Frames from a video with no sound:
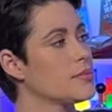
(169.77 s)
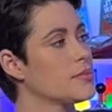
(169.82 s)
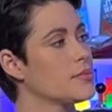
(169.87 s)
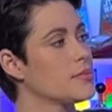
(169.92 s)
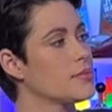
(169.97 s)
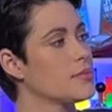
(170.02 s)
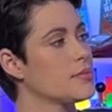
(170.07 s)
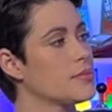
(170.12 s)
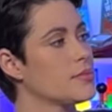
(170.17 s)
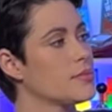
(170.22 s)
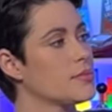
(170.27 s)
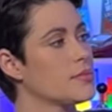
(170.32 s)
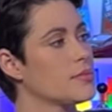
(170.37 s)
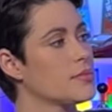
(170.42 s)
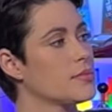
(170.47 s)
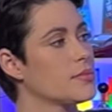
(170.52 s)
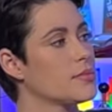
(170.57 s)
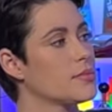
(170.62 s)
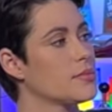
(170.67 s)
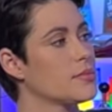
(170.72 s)

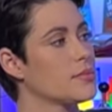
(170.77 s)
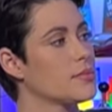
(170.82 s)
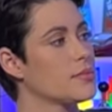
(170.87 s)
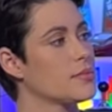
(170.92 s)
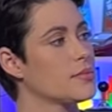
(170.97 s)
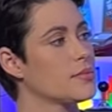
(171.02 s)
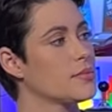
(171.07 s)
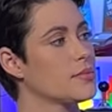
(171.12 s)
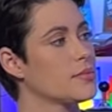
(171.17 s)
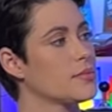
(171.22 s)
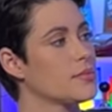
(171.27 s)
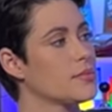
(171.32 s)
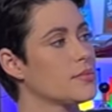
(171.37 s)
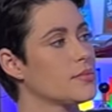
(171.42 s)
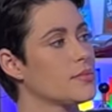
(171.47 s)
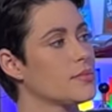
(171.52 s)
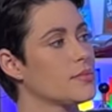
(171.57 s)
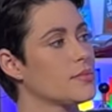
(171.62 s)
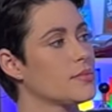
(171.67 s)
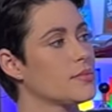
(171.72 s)

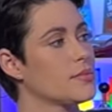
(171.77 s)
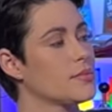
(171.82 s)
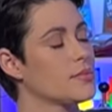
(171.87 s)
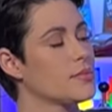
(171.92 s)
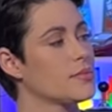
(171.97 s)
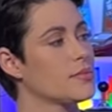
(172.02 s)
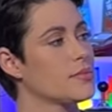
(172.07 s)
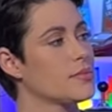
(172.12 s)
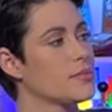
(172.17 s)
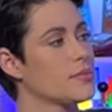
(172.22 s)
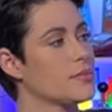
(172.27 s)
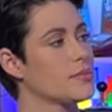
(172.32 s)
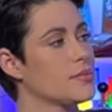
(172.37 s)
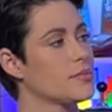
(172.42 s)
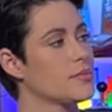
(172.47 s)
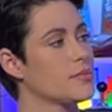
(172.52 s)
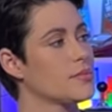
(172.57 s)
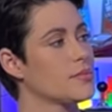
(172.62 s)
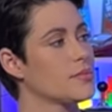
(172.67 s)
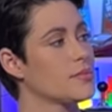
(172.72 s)

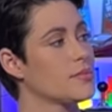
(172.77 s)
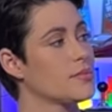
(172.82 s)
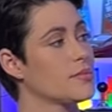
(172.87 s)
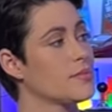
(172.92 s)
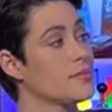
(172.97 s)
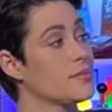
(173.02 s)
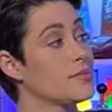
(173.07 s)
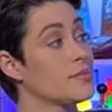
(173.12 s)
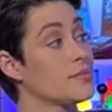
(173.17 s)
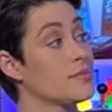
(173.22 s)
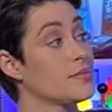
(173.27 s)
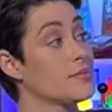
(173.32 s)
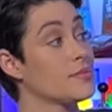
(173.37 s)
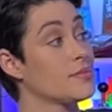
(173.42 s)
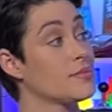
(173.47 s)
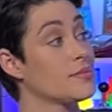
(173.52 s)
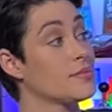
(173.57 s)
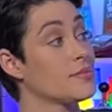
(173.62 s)
This person isn't speaking.